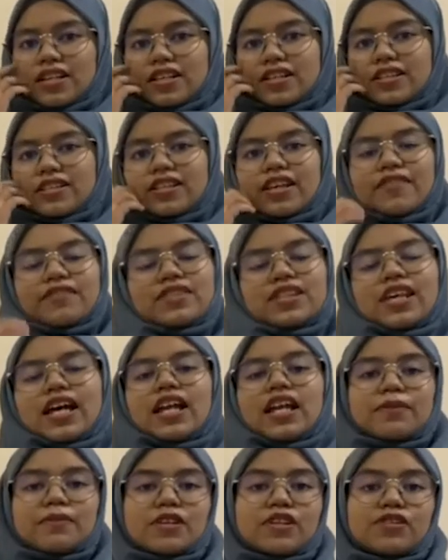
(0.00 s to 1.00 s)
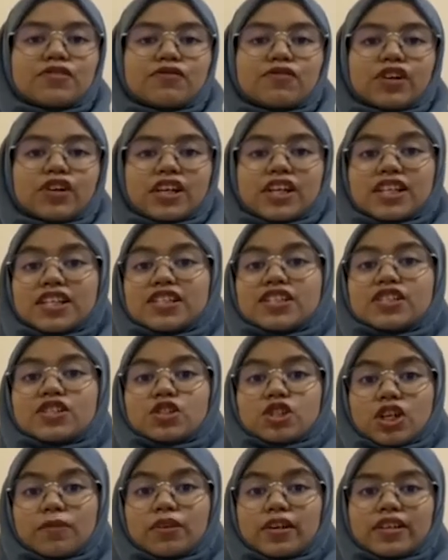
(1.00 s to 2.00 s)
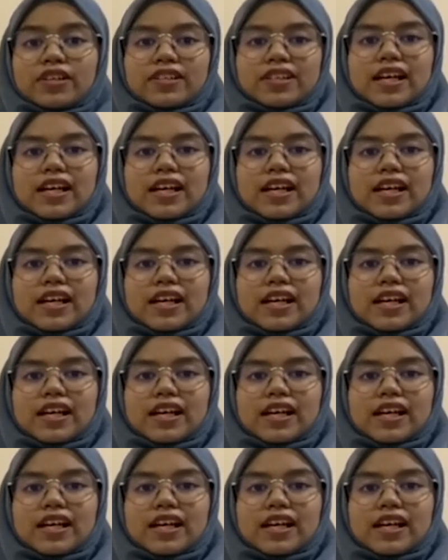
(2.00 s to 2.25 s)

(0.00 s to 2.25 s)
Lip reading: safety elements for each job or